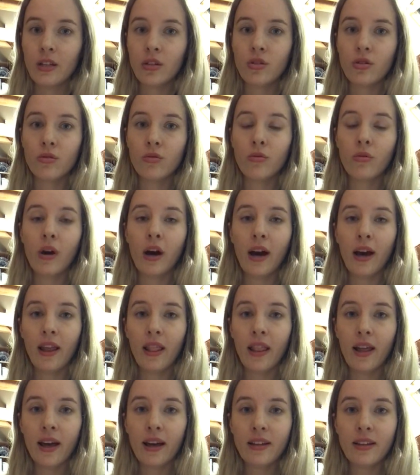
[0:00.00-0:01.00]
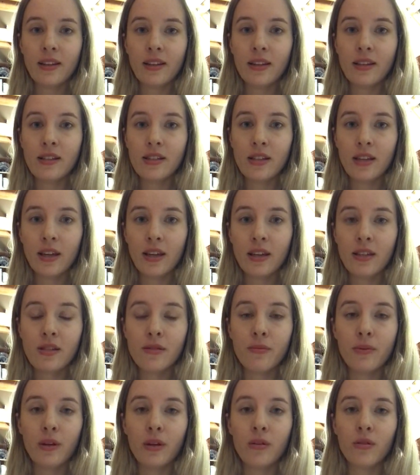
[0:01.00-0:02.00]
to highlight these
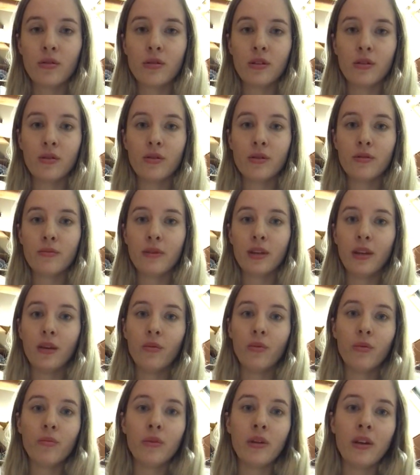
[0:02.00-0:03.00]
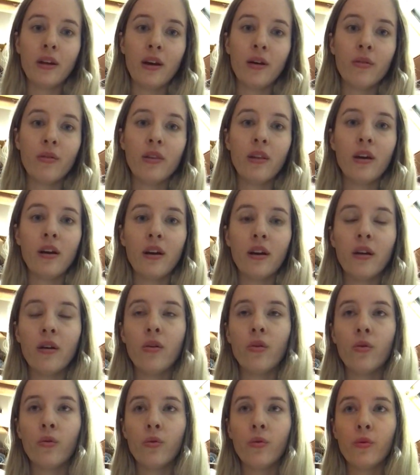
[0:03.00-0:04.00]
days because there is many women out there
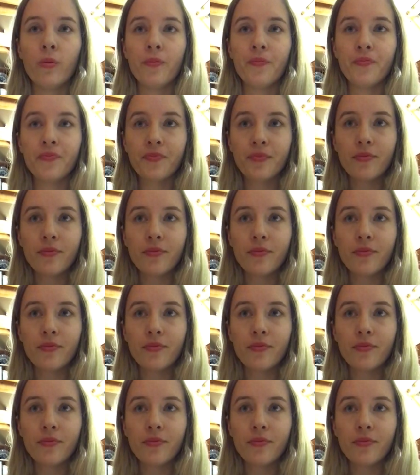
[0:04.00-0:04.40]
who